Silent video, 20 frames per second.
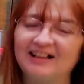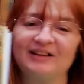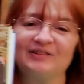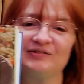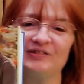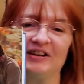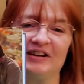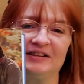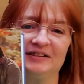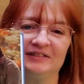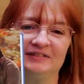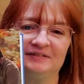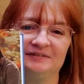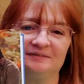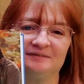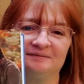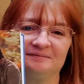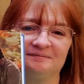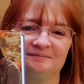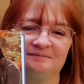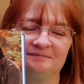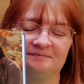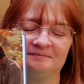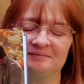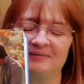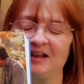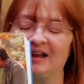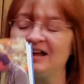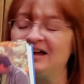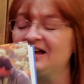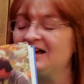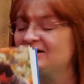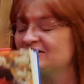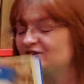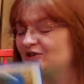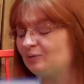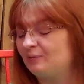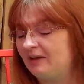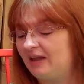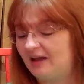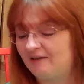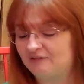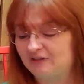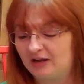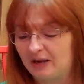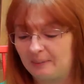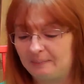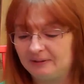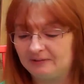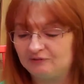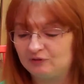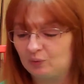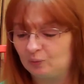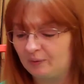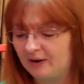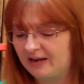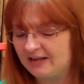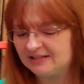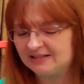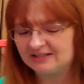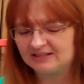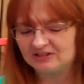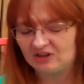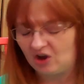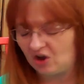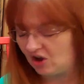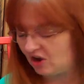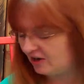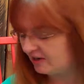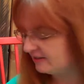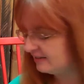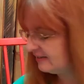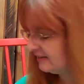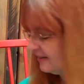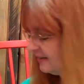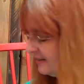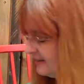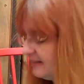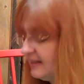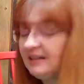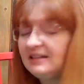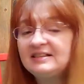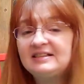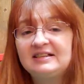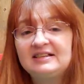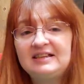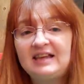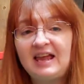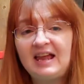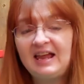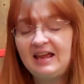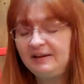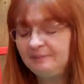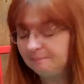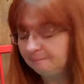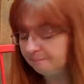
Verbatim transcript: like fun? So we have a couple of great songs to sing today.